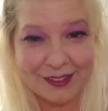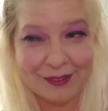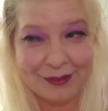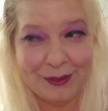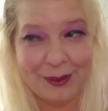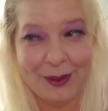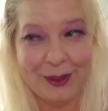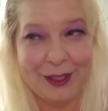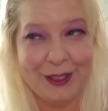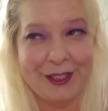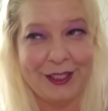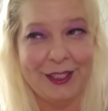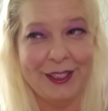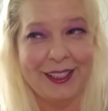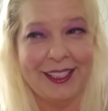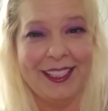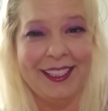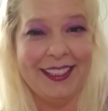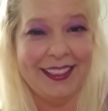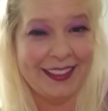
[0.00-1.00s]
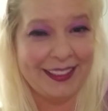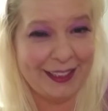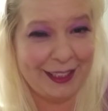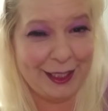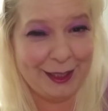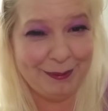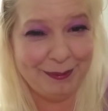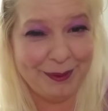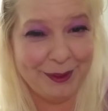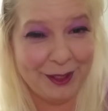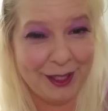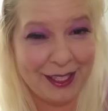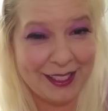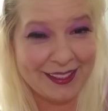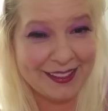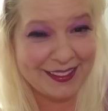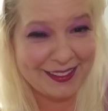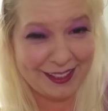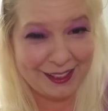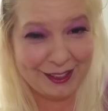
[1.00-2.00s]
Of course you're gonna keep your
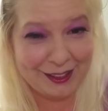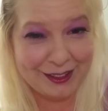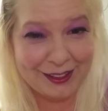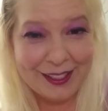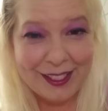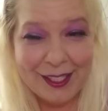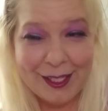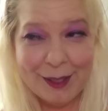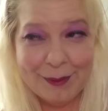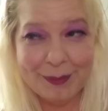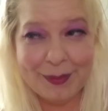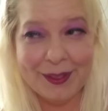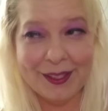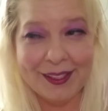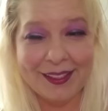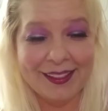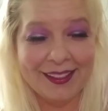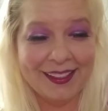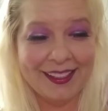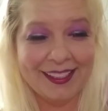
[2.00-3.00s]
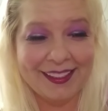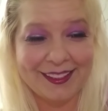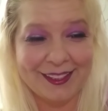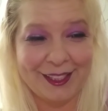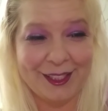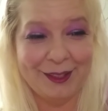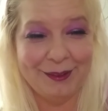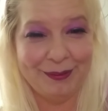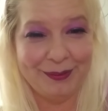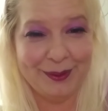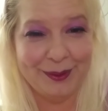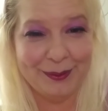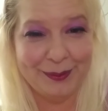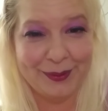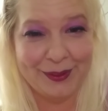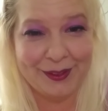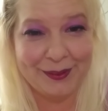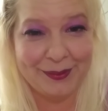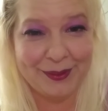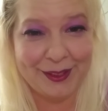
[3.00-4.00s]
eyes there, but it's gonna feel
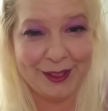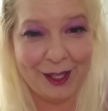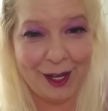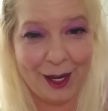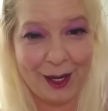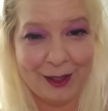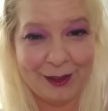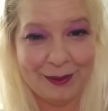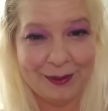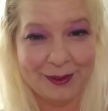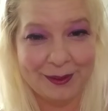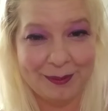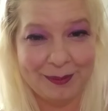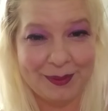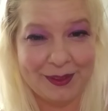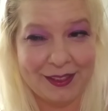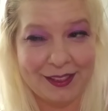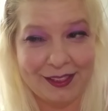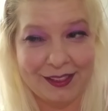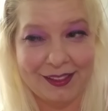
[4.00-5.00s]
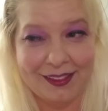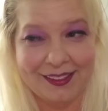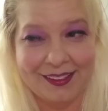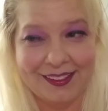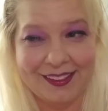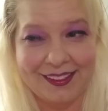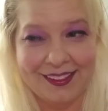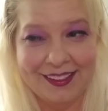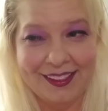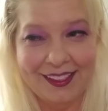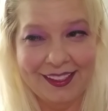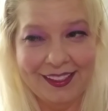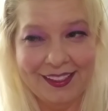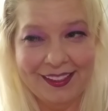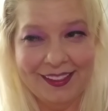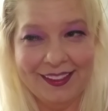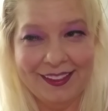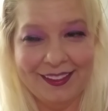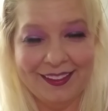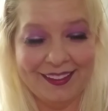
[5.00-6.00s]
really, really awkward because
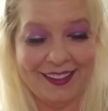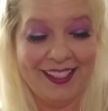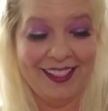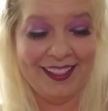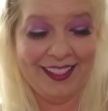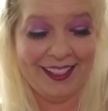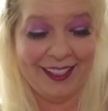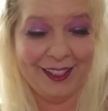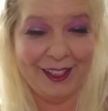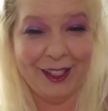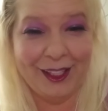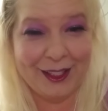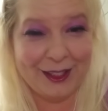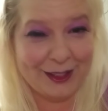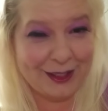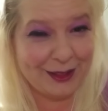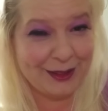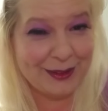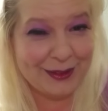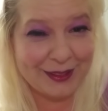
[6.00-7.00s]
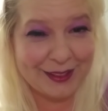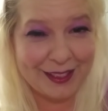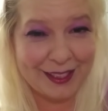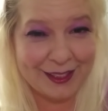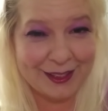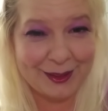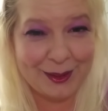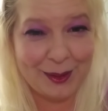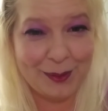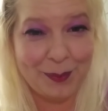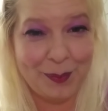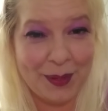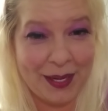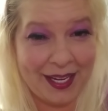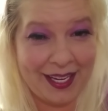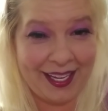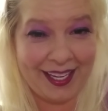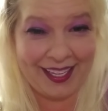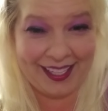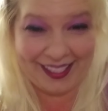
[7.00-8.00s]
it also says
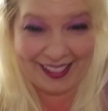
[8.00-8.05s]
obey.